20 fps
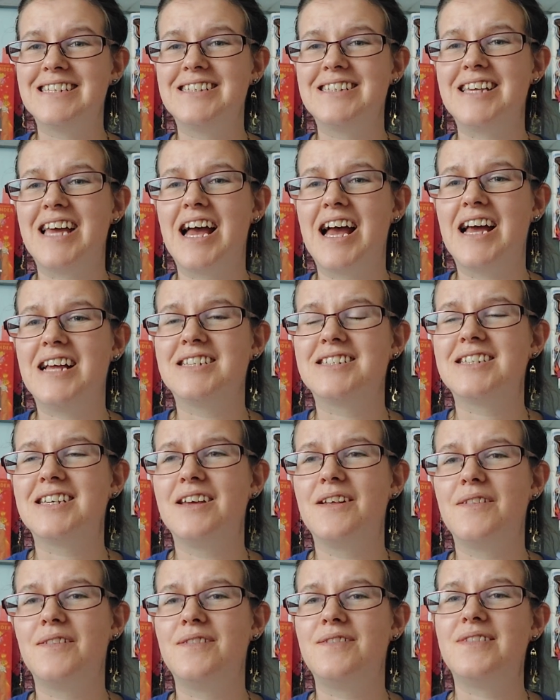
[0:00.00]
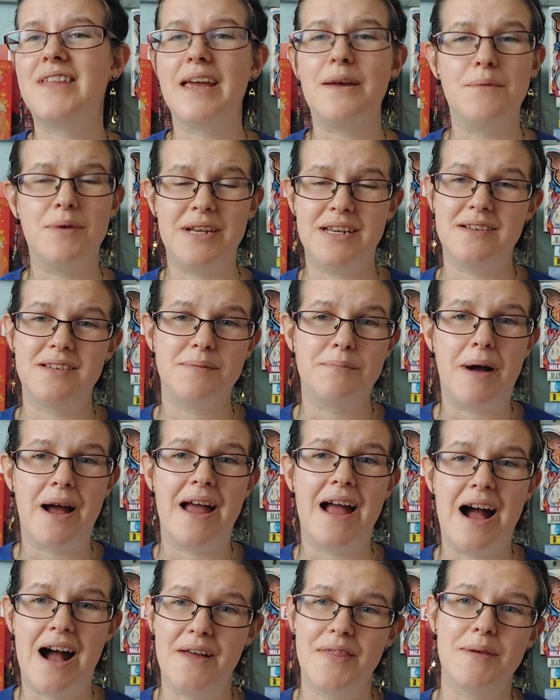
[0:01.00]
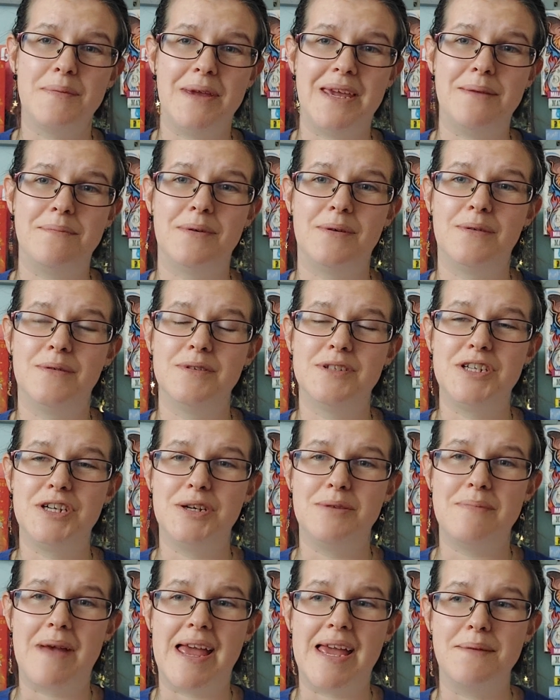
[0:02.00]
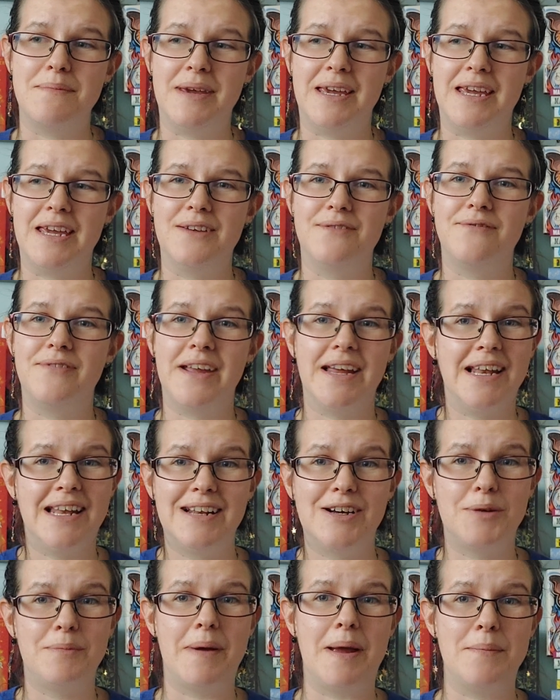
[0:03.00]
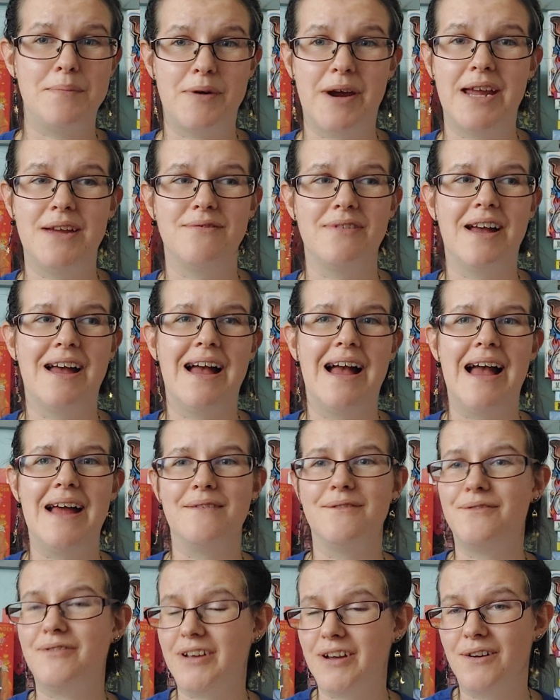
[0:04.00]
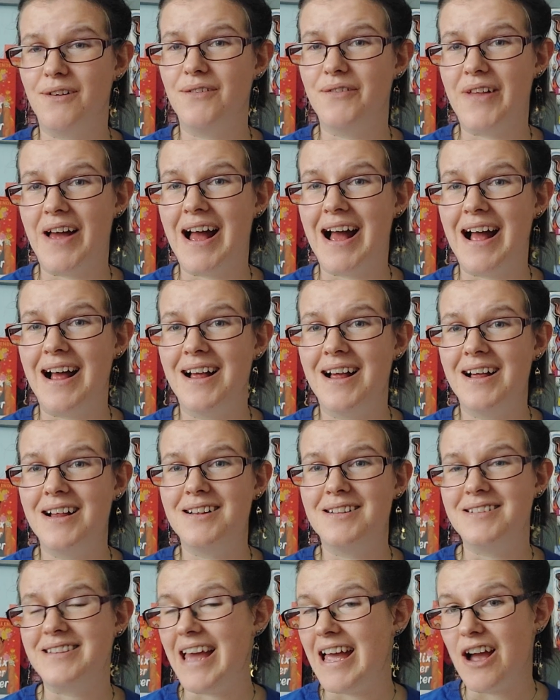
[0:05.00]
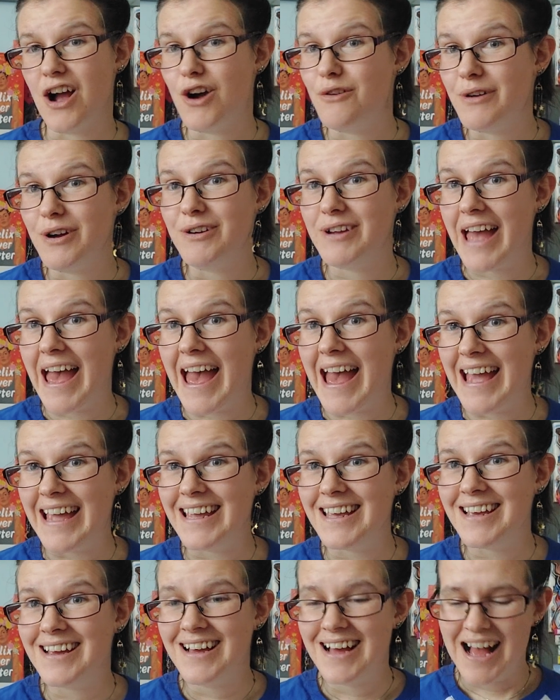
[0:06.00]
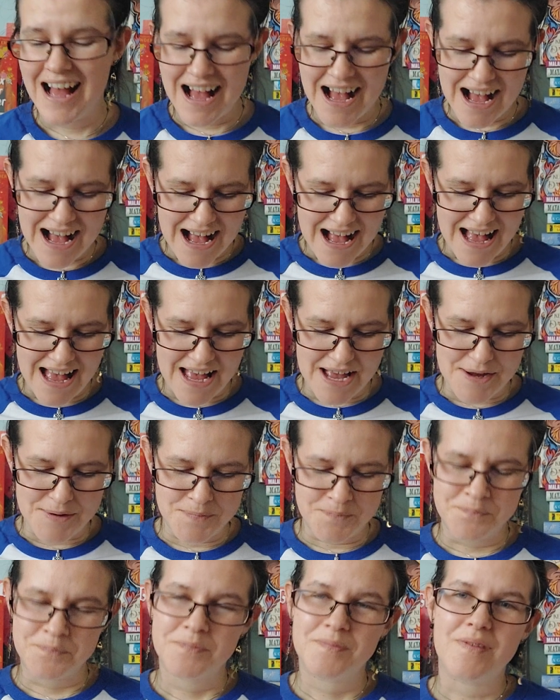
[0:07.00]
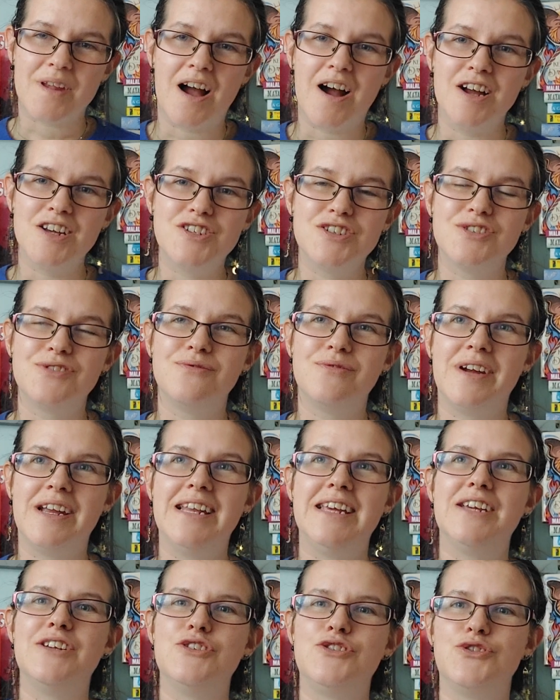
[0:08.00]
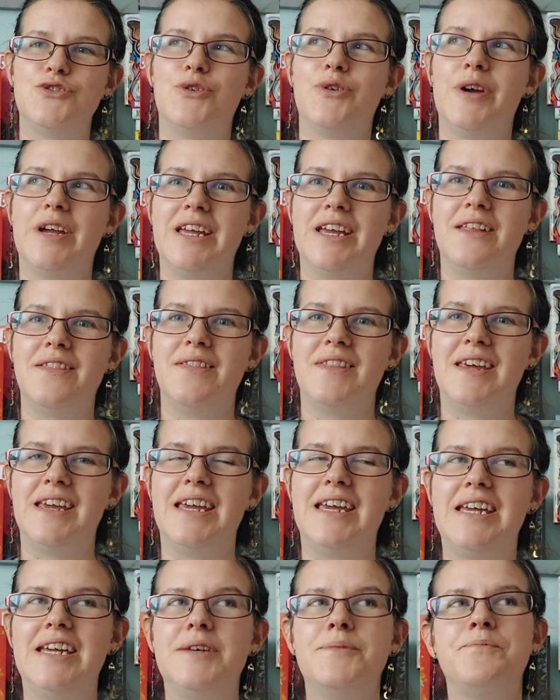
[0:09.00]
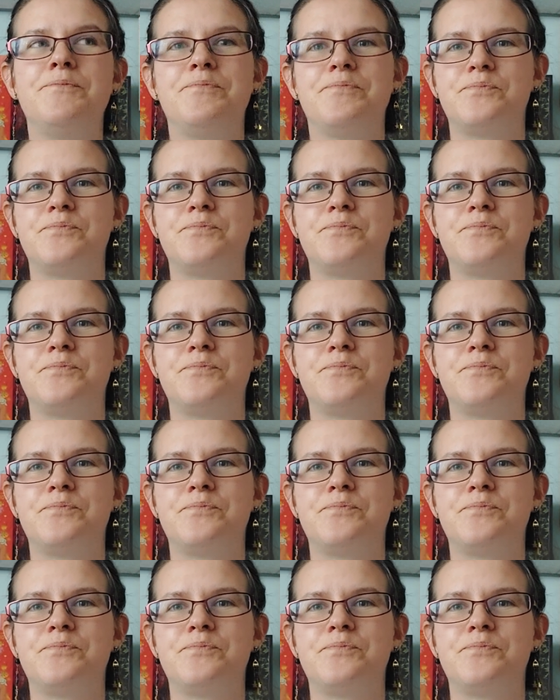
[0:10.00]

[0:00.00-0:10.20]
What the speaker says: that they will inspire other people to maybe feel a little bit braver and feel that they are okay. I just really enjoy the